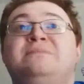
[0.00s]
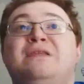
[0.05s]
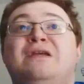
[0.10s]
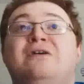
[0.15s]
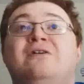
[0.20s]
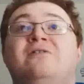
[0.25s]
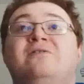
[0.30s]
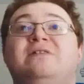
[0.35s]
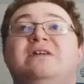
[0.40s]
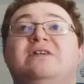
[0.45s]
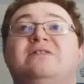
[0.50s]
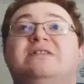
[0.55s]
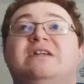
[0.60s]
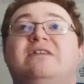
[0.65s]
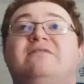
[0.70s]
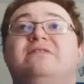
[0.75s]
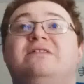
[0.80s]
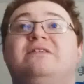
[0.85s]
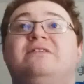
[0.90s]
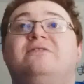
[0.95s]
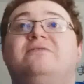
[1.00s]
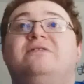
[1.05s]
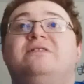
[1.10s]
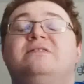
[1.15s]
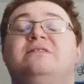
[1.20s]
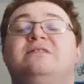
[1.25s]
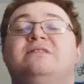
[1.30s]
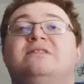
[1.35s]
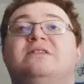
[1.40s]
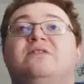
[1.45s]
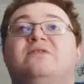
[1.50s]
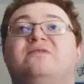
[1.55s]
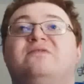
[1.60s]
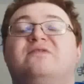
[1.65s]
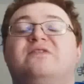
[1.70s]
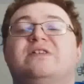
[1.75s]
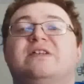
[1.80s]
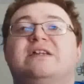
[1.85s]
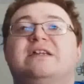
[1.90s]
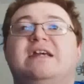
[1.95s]
Oh, now Kevin Owens going
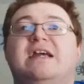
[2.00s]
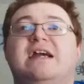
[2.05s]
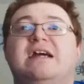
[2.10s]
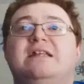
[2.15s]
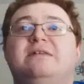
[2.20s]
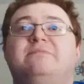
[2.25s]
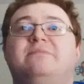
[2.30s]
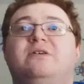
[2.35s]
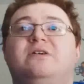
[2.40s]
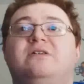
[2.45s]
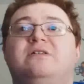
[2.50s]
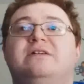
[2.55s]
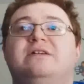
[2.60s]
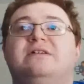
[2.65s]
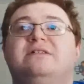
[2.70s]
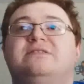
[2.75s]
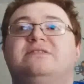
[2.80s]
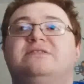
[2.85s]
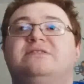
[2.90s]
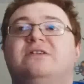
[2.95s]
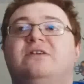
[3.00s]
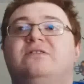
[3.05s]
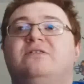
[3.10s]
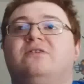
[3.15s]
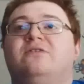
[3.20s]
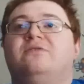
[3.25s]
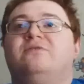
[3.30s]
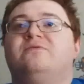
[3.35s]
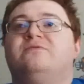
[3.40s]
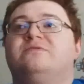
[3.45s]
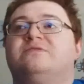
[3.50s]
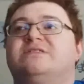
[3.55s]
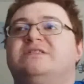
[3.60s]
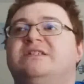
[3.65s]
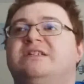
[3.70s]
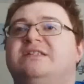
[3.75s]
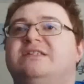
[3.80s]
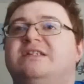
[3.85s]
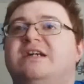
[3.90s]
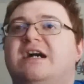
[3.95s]
for the cannonball here. Solo's
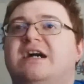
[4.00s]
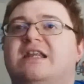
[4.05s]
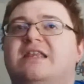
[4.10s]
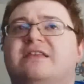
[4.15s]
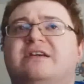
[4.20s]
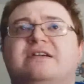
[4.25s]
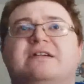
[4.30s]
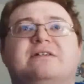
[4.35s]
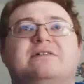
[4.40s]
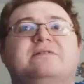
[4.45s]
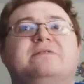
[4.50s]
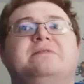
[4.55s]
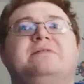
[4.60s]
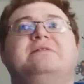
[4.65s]
getting out of there.